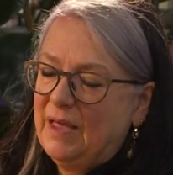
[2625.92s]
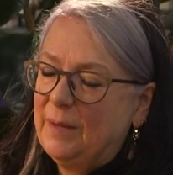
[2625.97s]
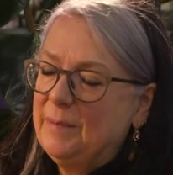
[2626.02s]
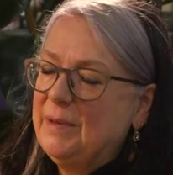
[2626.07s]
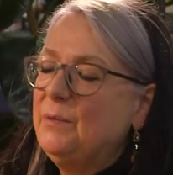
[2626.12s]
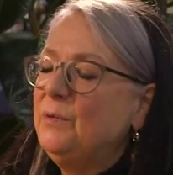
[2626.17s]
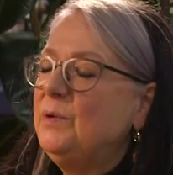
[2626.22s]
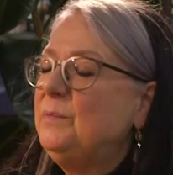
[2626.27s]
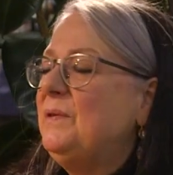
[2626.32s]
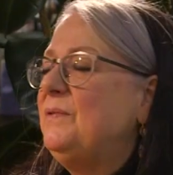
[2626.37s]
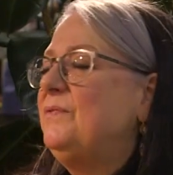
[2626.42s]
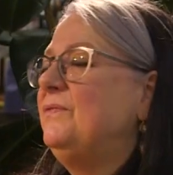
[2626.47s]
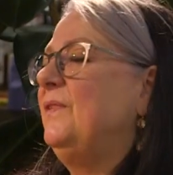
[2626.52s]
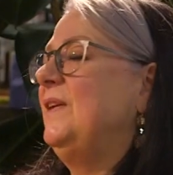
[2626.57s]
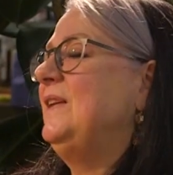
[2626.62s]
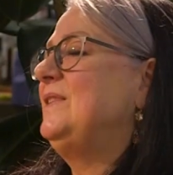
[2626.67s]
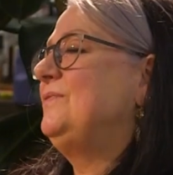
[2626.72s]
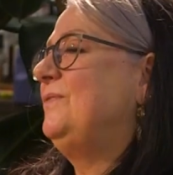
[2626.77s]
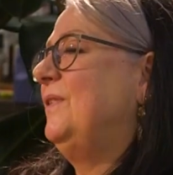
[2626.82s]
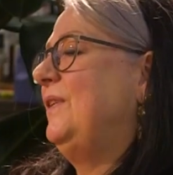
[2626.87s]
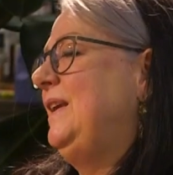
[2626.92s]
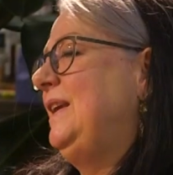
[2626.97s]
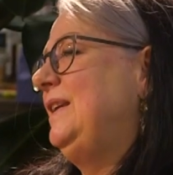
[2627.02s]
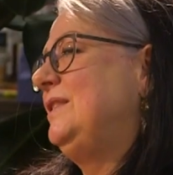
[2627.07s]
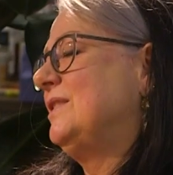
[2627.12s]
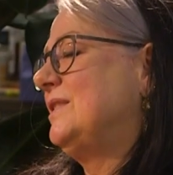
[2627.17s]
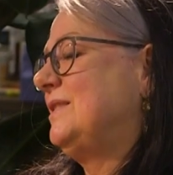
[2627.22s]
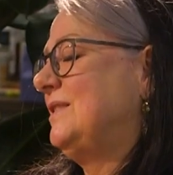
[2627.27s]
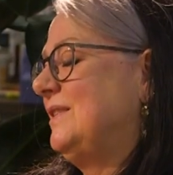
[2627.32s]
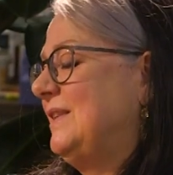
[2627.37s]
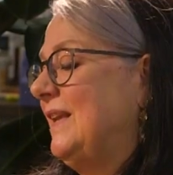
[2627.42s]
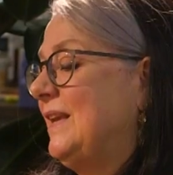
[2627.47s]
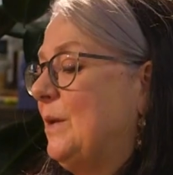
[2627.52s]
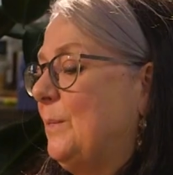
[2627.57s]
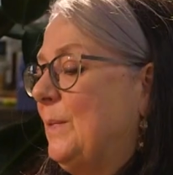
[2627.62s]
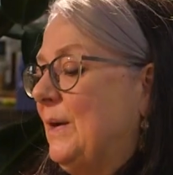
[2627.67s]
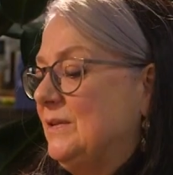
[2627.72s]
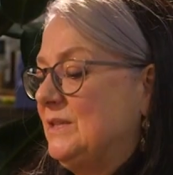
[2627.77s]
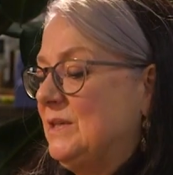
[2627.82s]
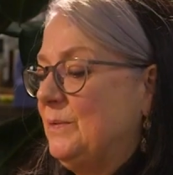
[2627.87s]
it's funny just to
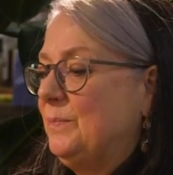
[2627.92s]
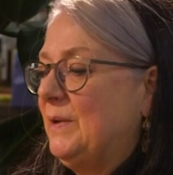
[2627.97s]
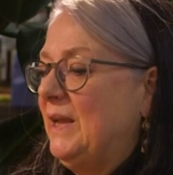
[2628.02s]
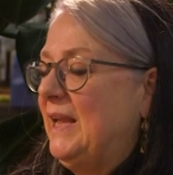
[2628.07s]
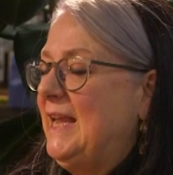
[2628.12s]
think about it,